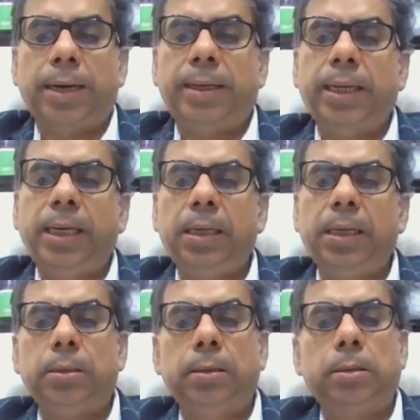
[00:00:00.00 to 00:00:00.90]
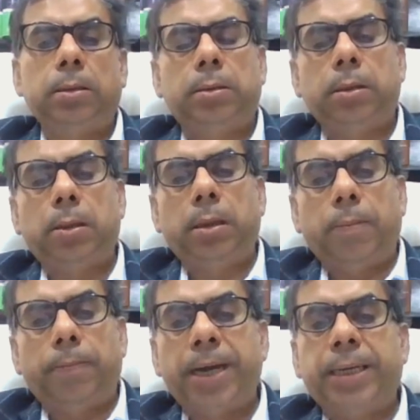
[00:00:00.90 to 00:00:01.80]
Thirdly,
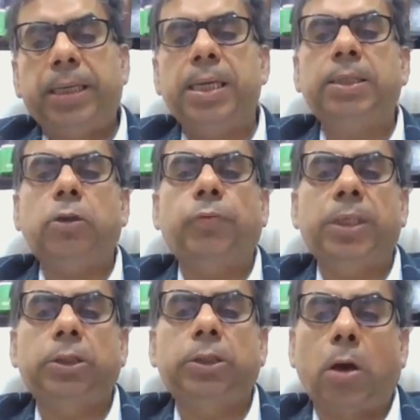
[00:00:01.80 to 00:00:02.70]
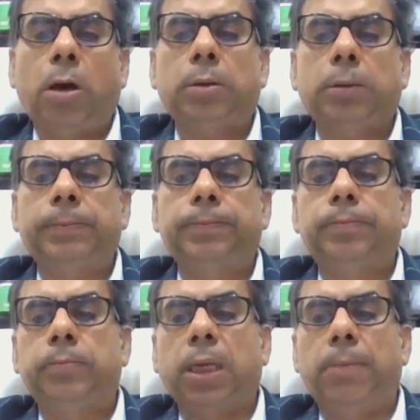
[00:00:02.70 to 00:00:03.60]
maintenance of a stock
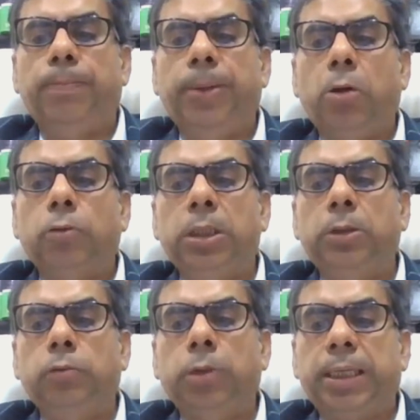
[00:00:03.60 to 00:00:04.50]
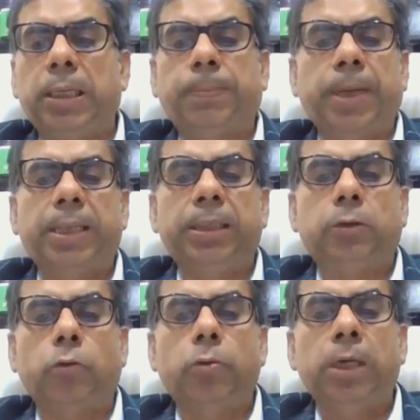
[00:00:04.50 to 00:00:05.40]
belonging to the enterprise
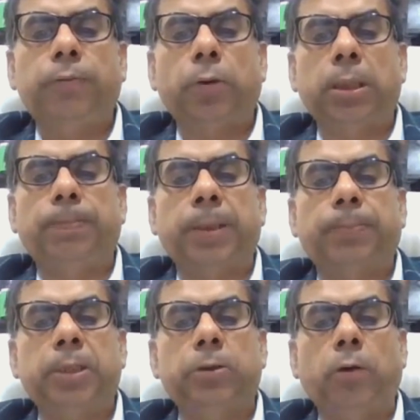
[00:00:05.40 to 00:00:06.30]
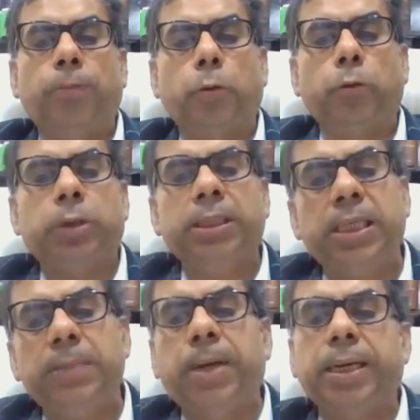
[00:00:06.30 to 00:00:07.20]
solely for the purpose of
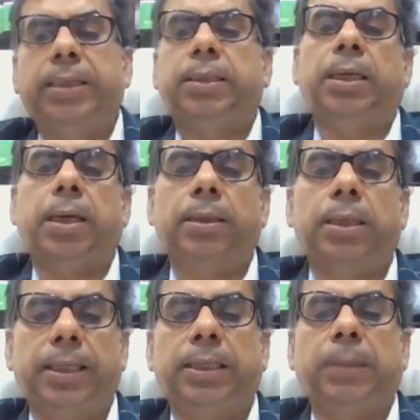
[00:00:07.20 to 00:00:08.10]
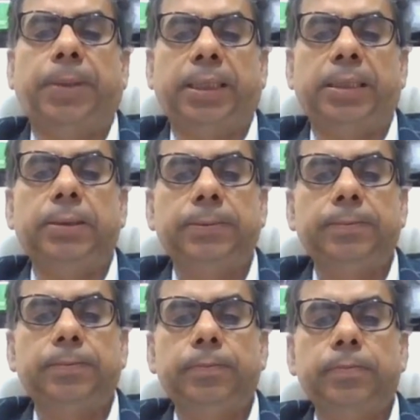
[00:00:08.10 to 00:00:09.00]
processing by other enterprise.